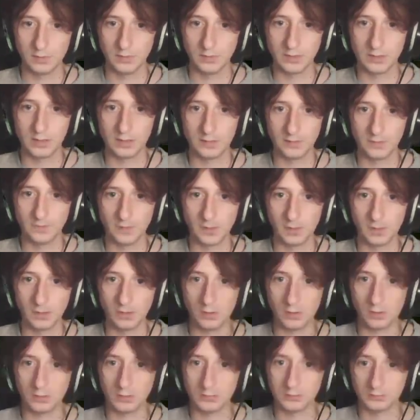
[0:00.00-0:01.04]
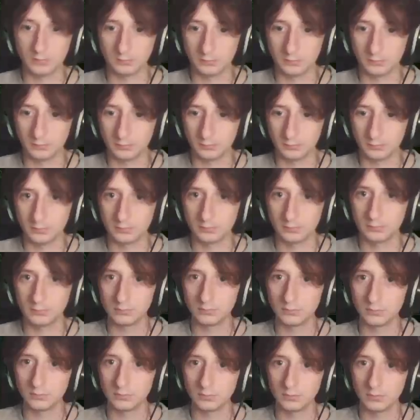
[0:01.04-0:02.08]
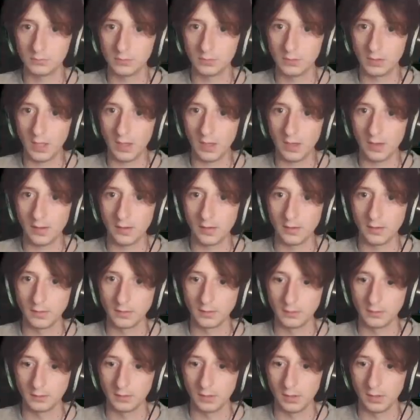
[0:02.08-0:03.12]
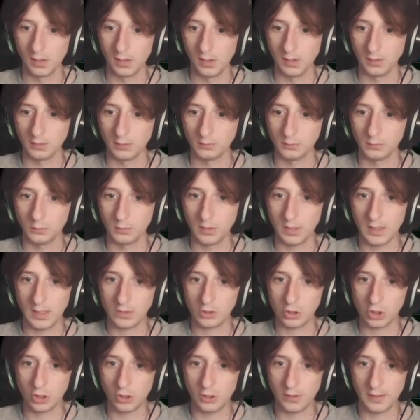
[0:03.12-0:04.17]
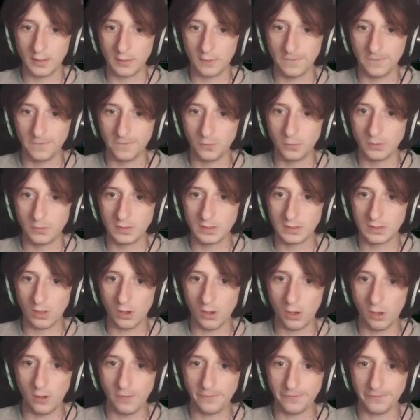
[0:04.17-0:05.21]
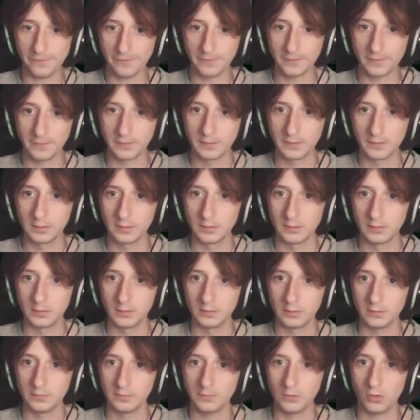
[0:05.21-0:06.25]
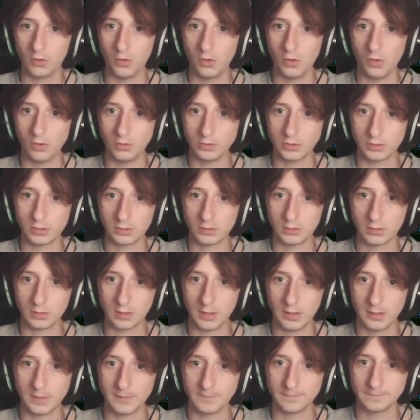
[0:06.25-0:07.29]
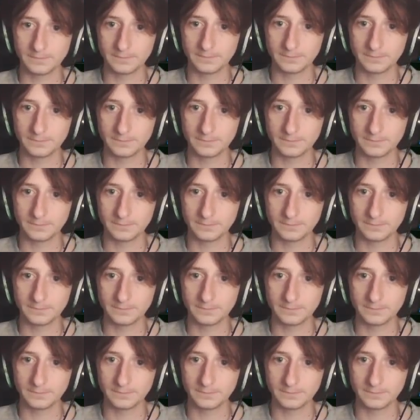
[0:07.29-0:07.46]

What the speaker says: God, these things are fucking horrible. Okay. We're going to ensure that your food is off. Of course. Okay.